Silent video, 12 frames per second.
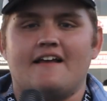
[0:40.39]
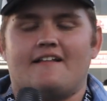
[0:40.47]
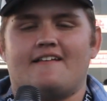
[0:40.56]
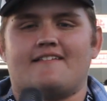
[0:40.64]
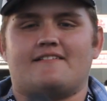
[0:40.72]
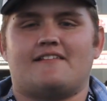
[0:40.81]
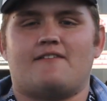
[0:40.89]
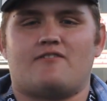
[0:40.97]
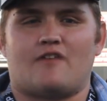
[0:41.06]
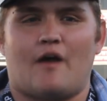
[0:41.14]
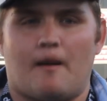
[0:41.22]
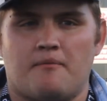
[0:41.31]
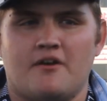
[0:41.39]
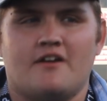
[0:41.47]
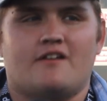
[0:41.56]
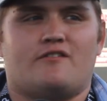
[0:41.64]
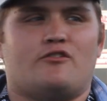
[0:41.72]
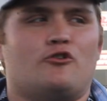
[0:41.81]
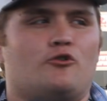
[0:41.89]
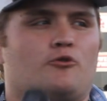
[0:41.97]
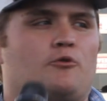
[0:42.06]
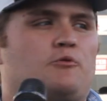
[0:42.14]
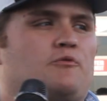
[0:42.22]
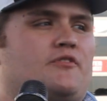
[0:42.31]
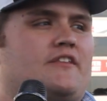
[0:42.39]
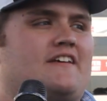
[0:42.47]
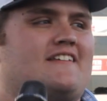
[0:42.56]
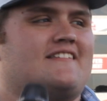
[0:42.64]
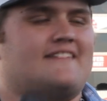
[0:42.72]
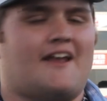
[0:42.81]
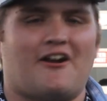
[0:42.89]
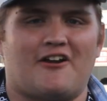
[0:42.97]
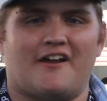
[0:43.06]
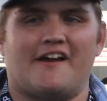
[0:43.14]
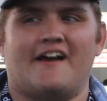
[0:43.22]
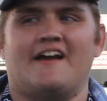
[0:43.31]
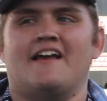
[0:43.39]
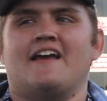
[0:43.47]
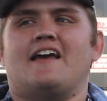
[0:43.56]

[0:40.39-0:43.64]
This lives up to the hysteria